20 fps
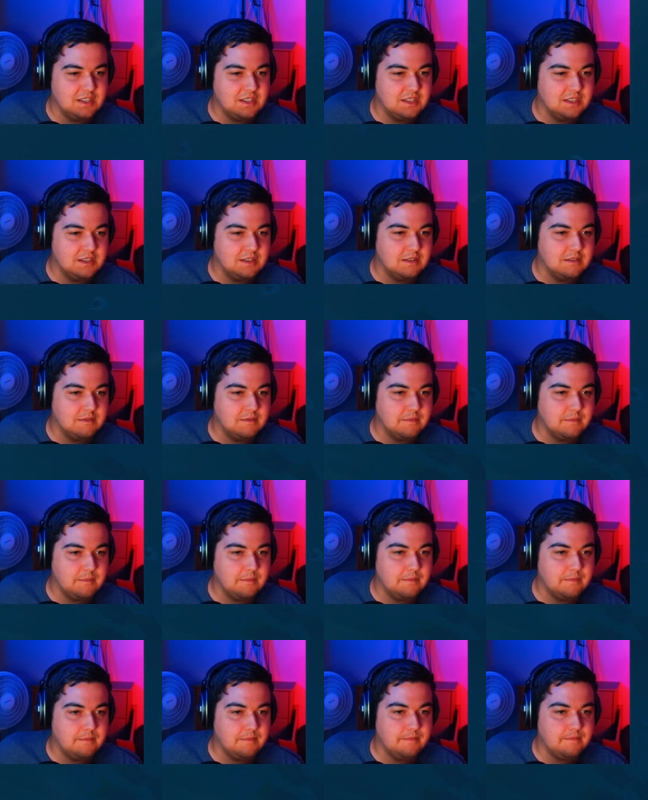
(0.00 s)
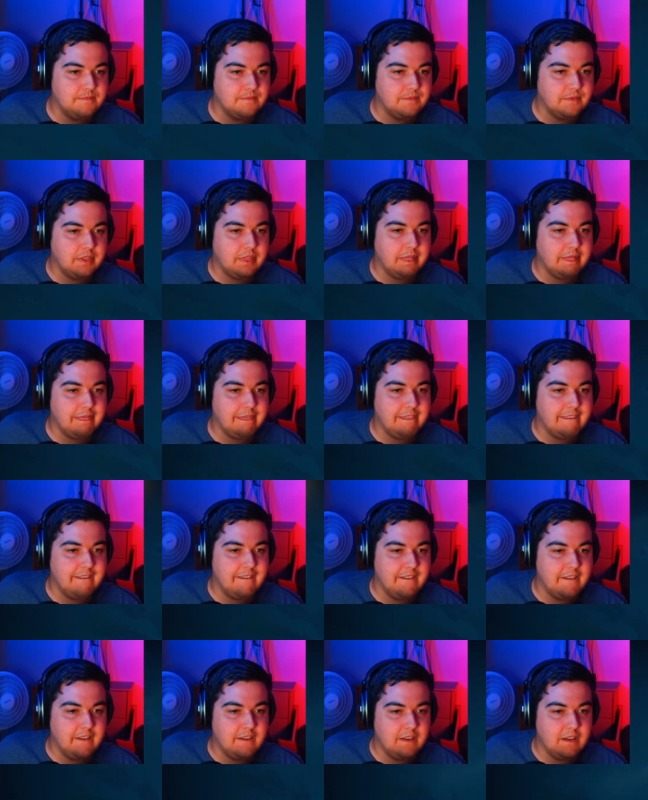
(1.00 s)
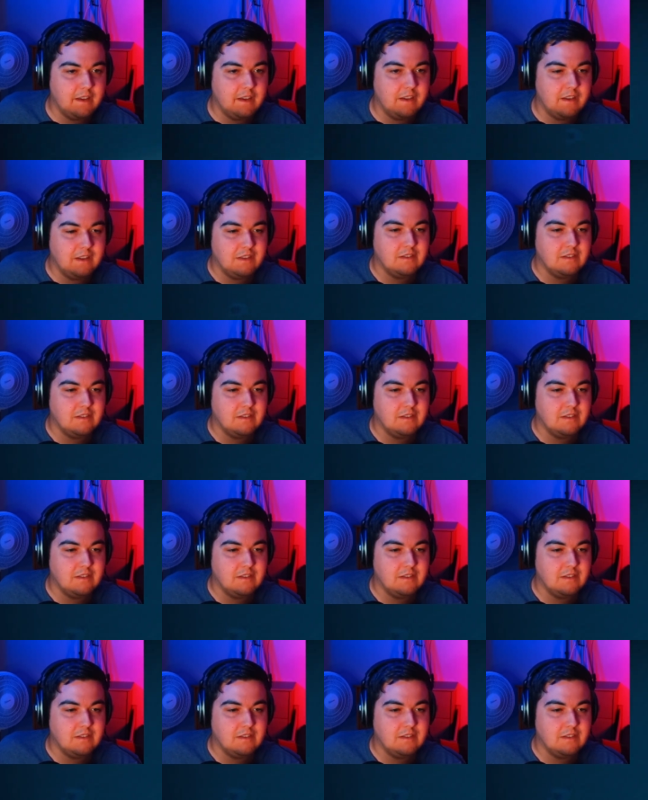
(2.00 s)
Nobody speaks.